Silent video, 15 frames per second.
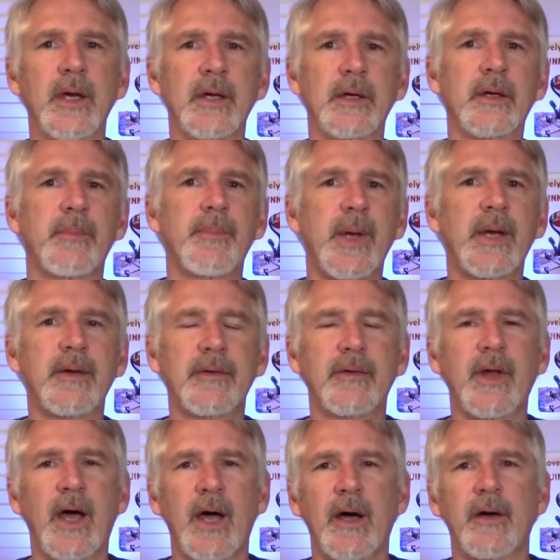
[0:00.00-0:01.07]
to pick a
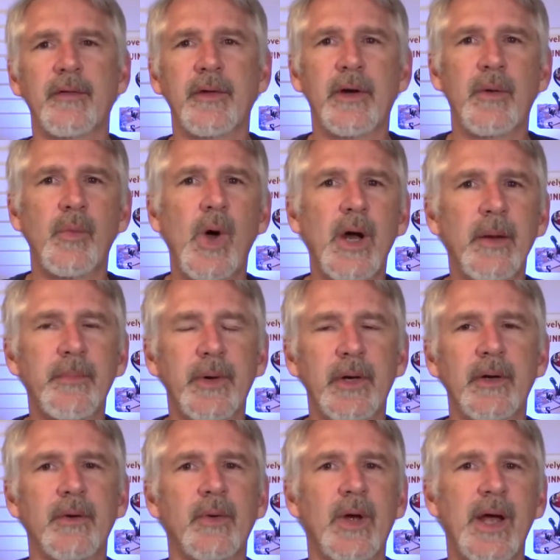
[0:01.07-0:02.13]
style that I'd want to put
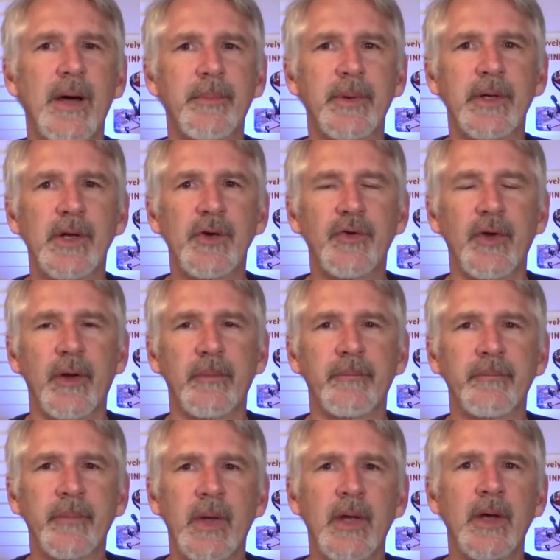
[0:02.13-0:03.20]
into a competition.
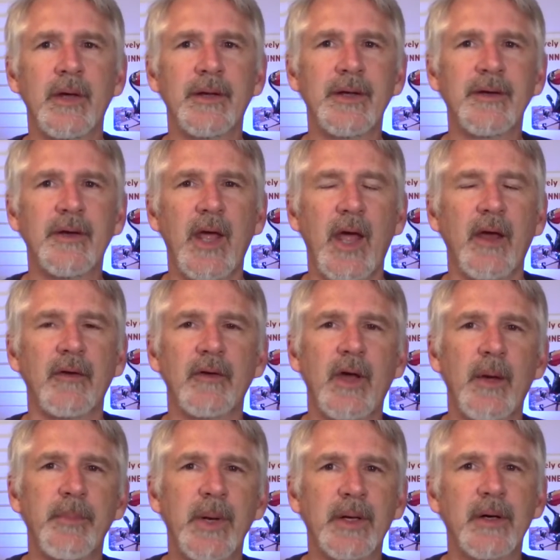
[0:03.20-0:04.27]
In this case,
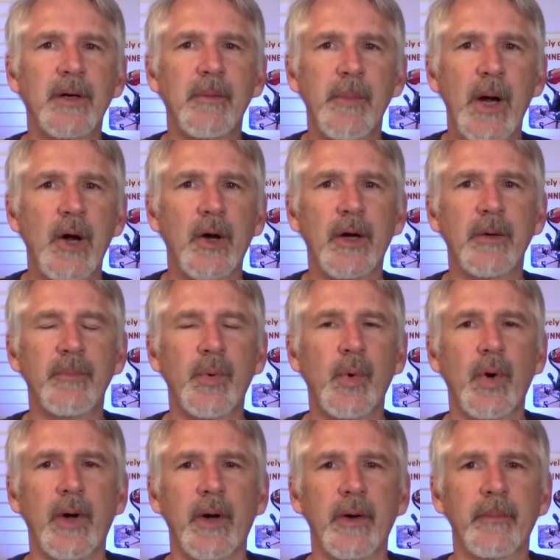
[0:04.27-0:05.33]
I picked an American
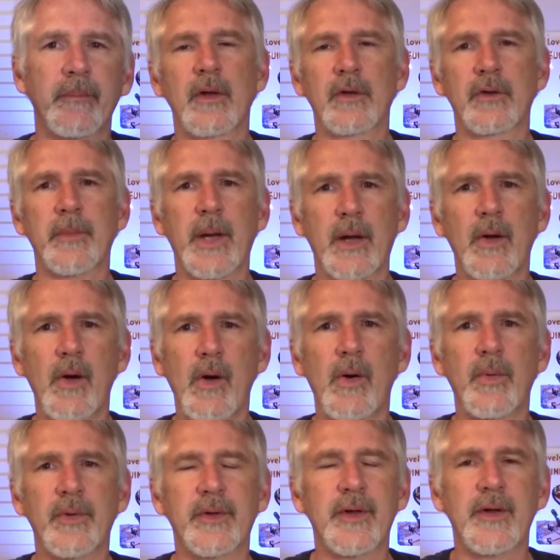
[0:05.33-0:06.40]
Porter. So my
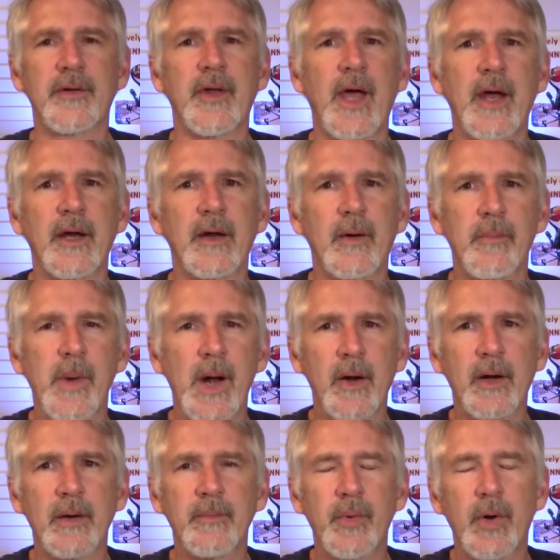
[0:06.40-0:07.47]
goal was to design an
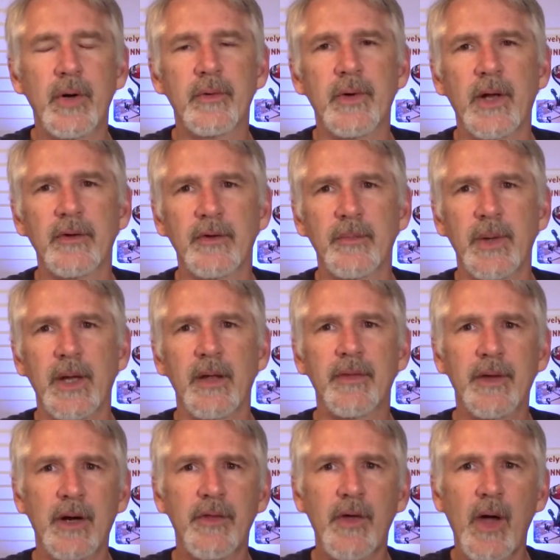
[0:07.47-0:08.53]
American Porter recipe
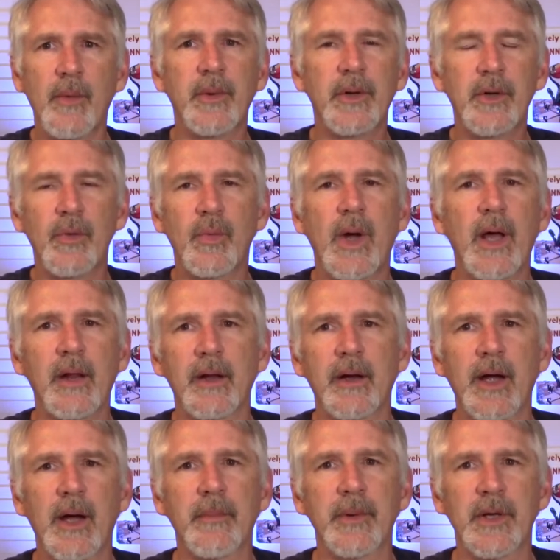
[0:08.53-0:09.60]
that I thought would do well in
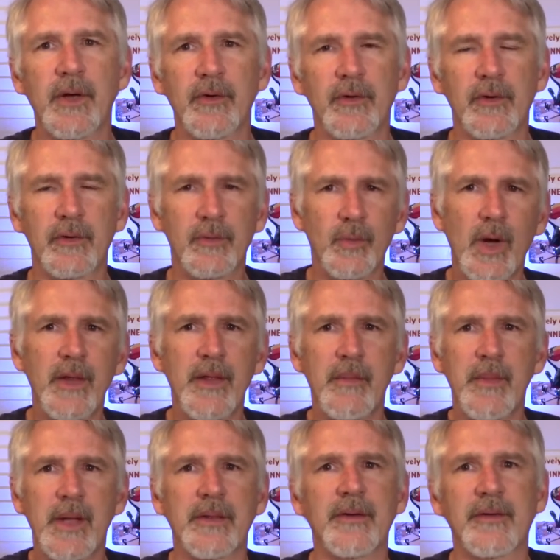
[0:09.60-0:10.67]
competitions, one that
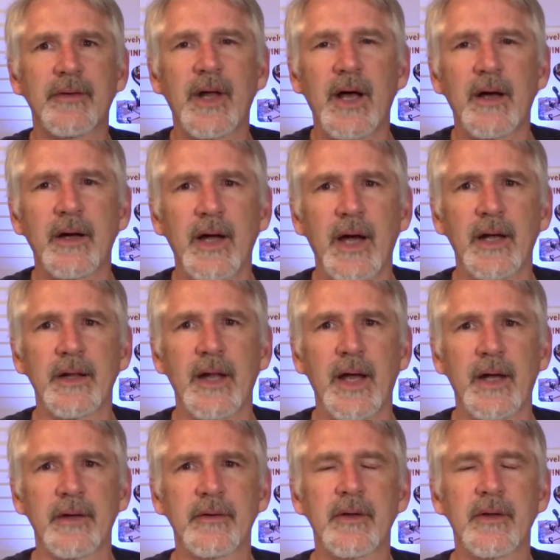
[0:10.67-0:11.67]
met the style guidelines,